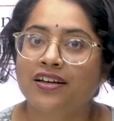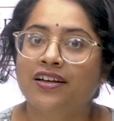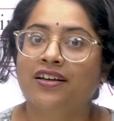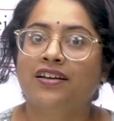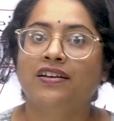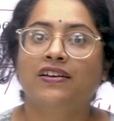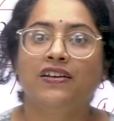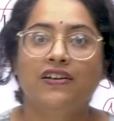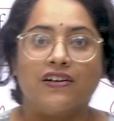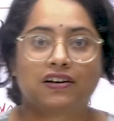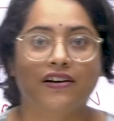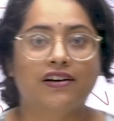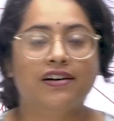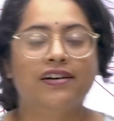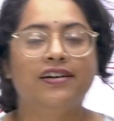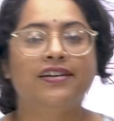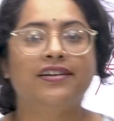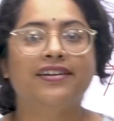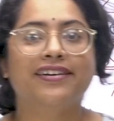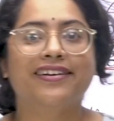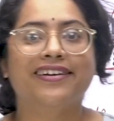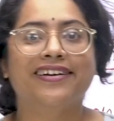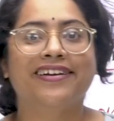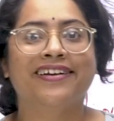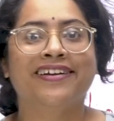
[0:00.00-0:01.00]
here
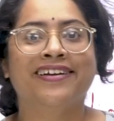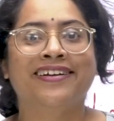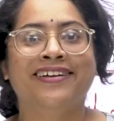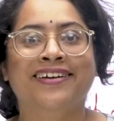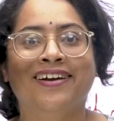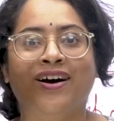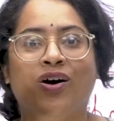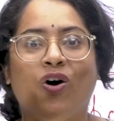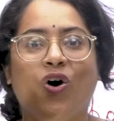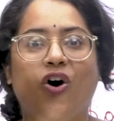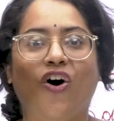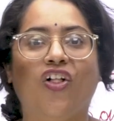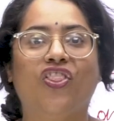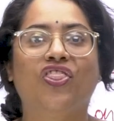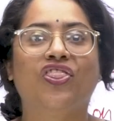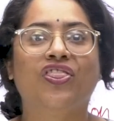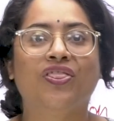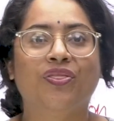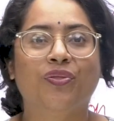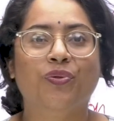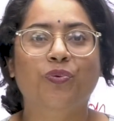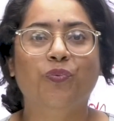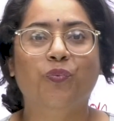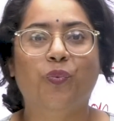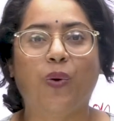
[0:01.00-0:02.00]
on
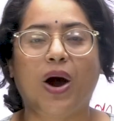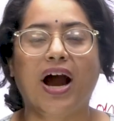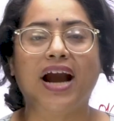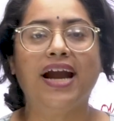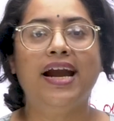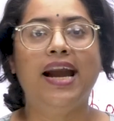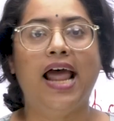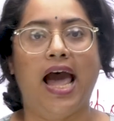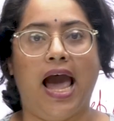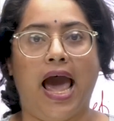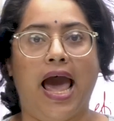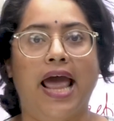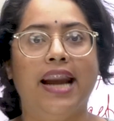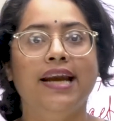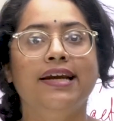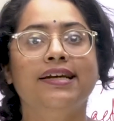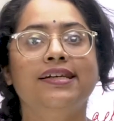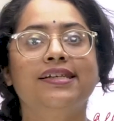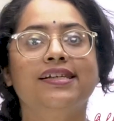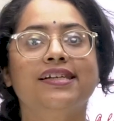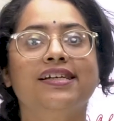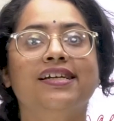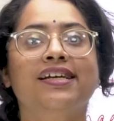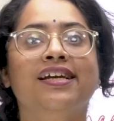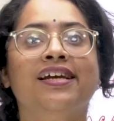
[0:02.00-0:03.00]
one hand,
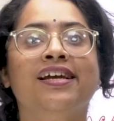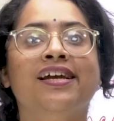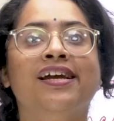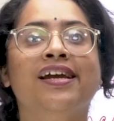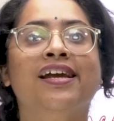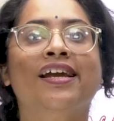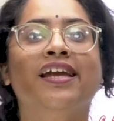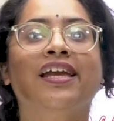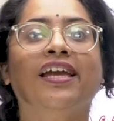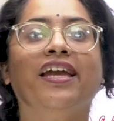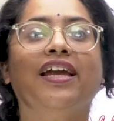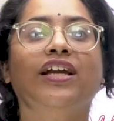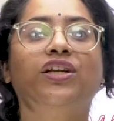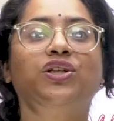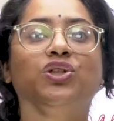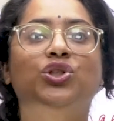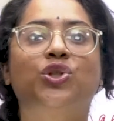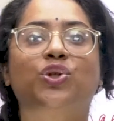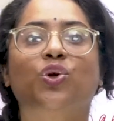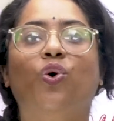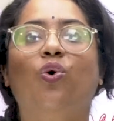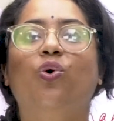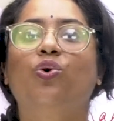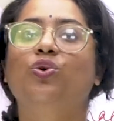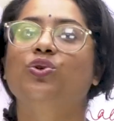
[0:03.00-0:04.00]
it
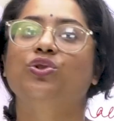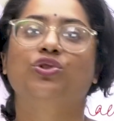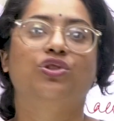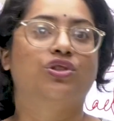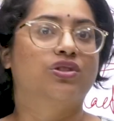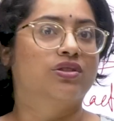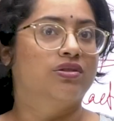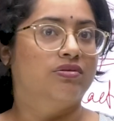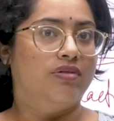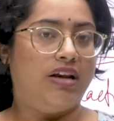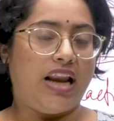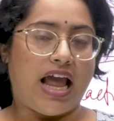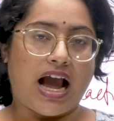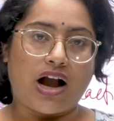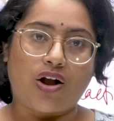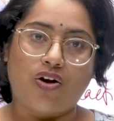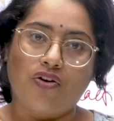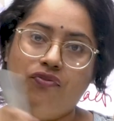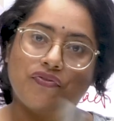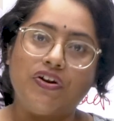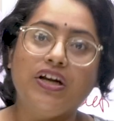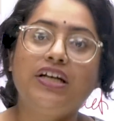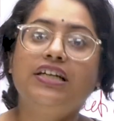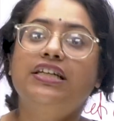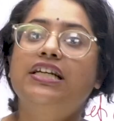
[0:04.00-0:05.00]
shows lack
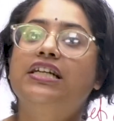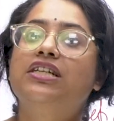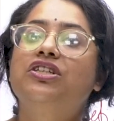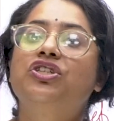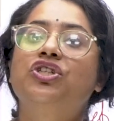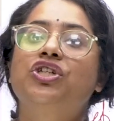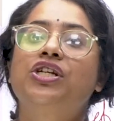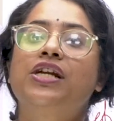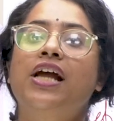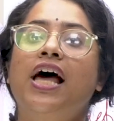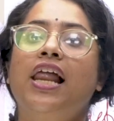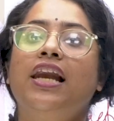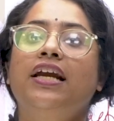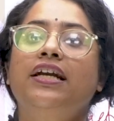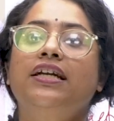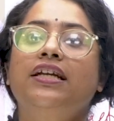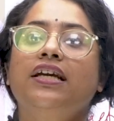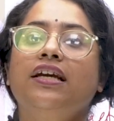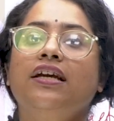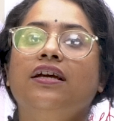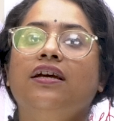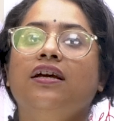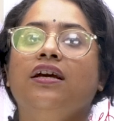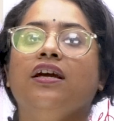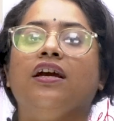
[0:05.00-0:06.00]
of intentionality.
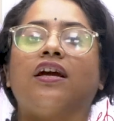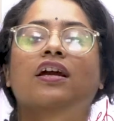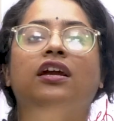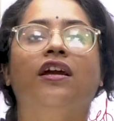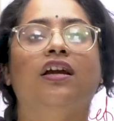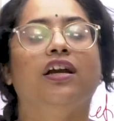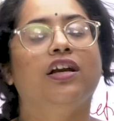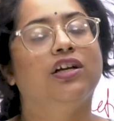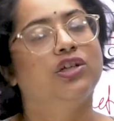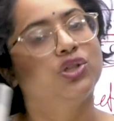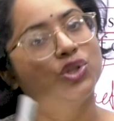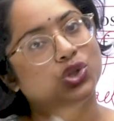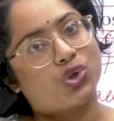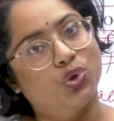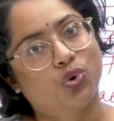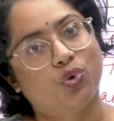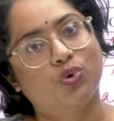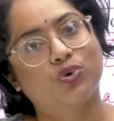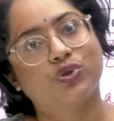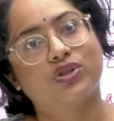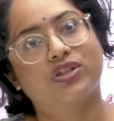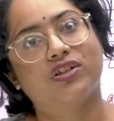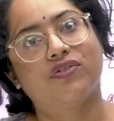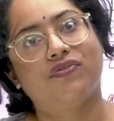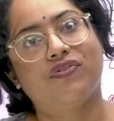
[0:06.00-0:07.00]
It
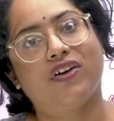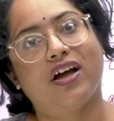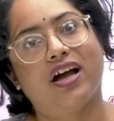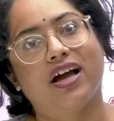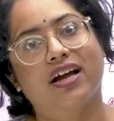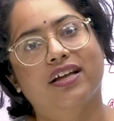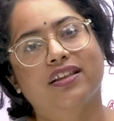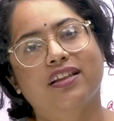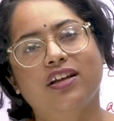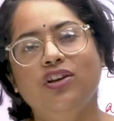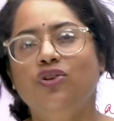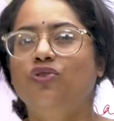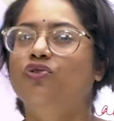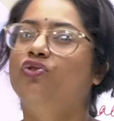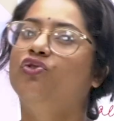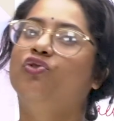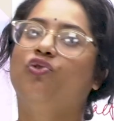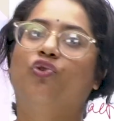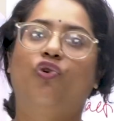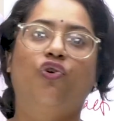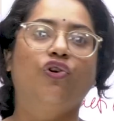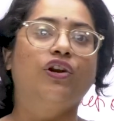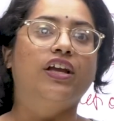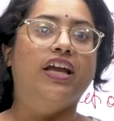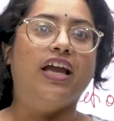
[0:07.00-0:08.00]
shows the fact that you
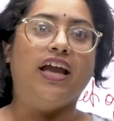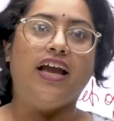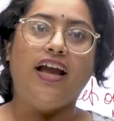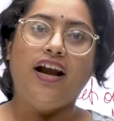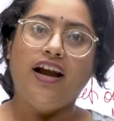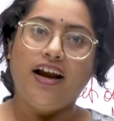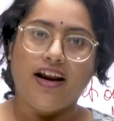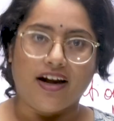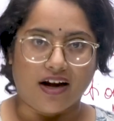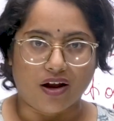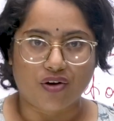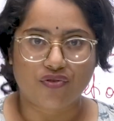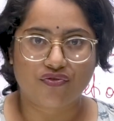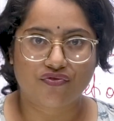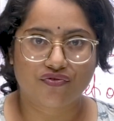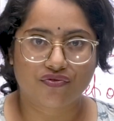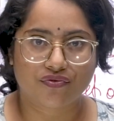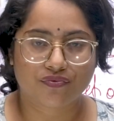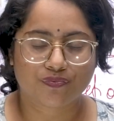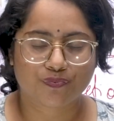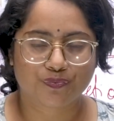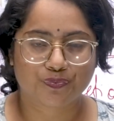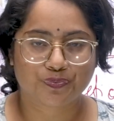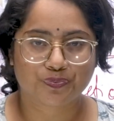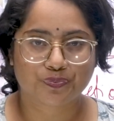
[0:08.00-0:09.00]
don't care enough.
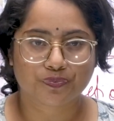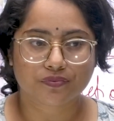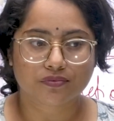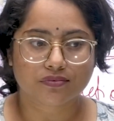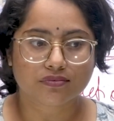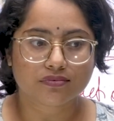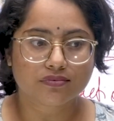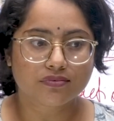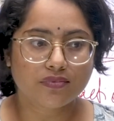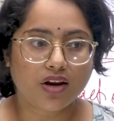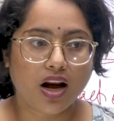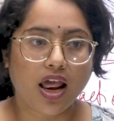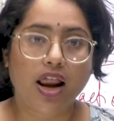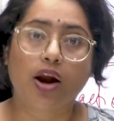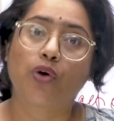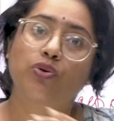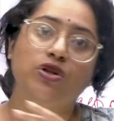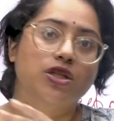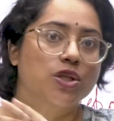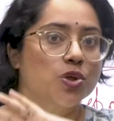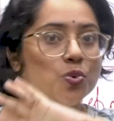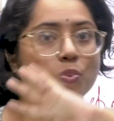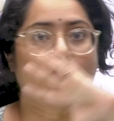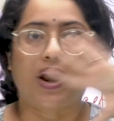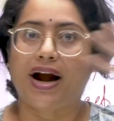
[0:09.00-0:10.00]
Now,
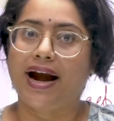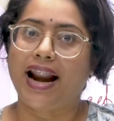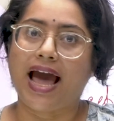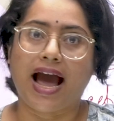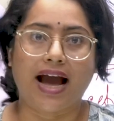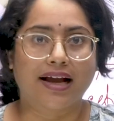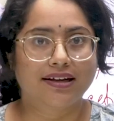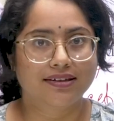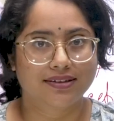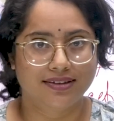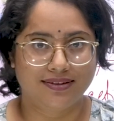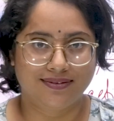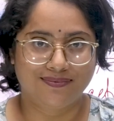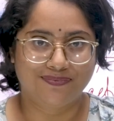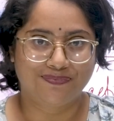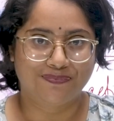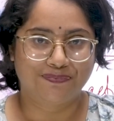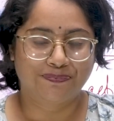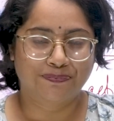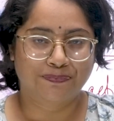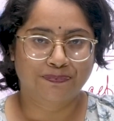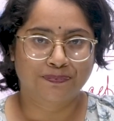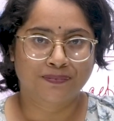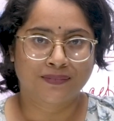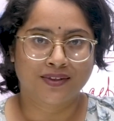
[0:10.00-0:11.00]
this is one angle.
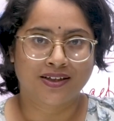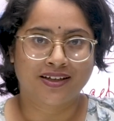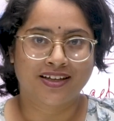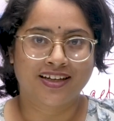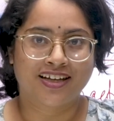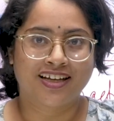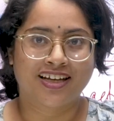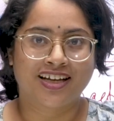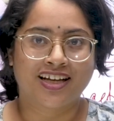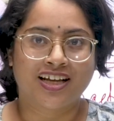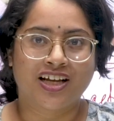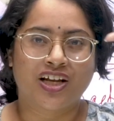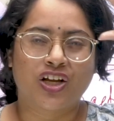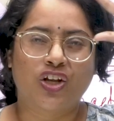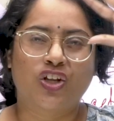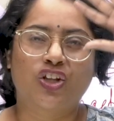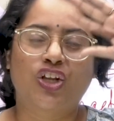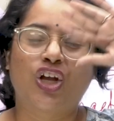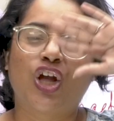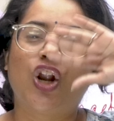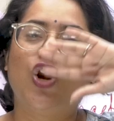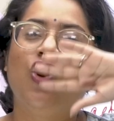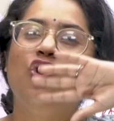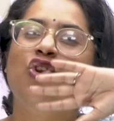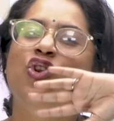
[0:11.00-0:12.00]
There
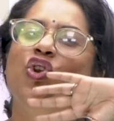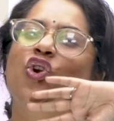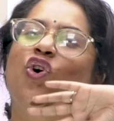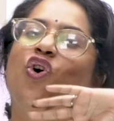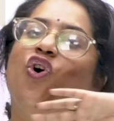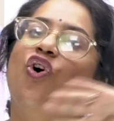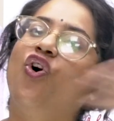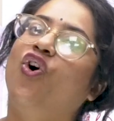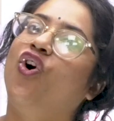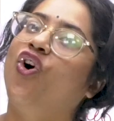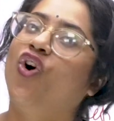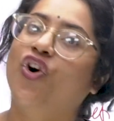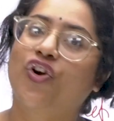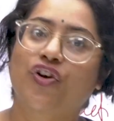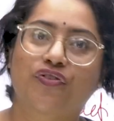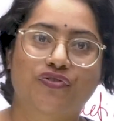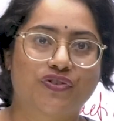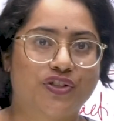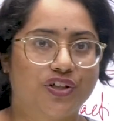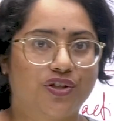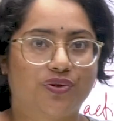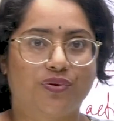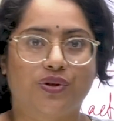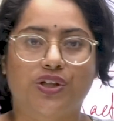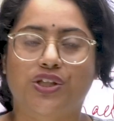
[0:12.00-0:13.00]
are a lot of
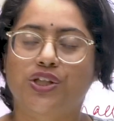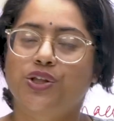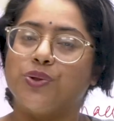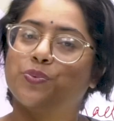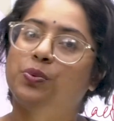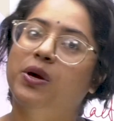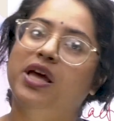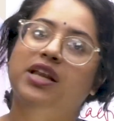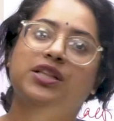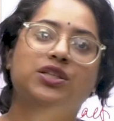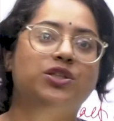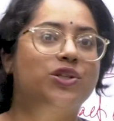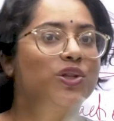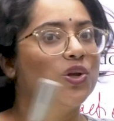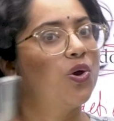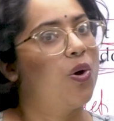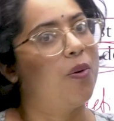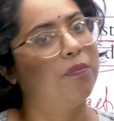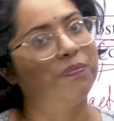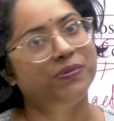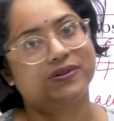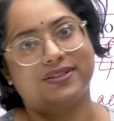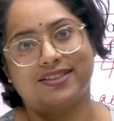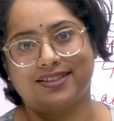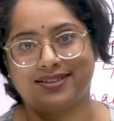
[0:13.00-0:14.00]
situations where it's the
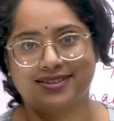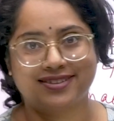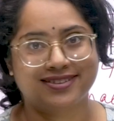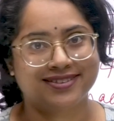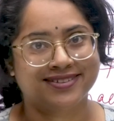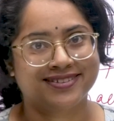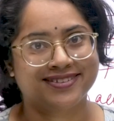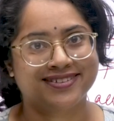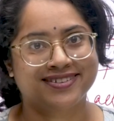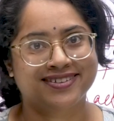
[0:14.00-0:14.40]
opposite.